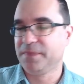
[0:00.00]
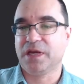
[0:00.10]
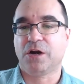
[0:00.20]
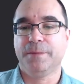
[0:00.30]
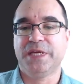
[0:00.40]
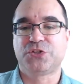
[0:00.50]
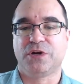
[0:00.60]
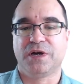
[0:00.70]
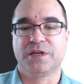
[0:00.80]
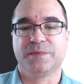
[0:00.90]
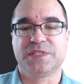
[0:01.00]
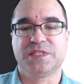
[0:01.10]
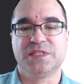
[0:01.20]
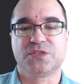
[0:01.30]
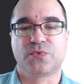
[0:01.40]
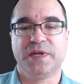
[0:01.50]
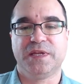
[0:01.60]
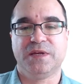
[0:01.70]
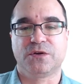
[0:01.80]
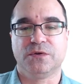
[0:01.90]
Our major occupancy is right
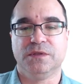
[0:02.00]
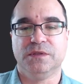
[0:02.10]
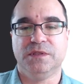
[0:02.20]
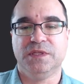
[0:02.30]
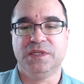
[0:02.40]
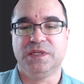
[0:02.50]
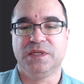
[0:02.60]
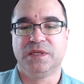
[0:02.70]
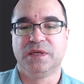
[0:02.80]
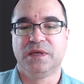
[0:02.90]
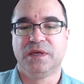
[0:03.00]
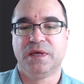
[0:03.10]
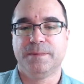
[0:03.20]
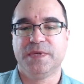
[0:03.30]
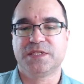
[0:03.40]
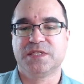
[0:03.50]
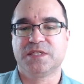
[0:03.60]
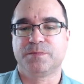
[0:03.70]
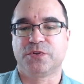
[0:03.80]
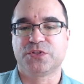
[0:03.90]
here, D, business
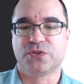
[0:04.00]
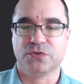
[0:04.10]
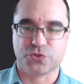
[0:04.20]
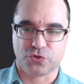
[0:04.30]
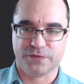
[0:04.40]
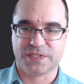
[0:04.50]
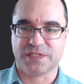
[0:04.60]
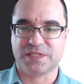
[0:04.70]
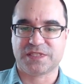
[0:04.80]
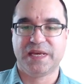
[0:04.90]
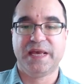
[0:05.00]
and personal services.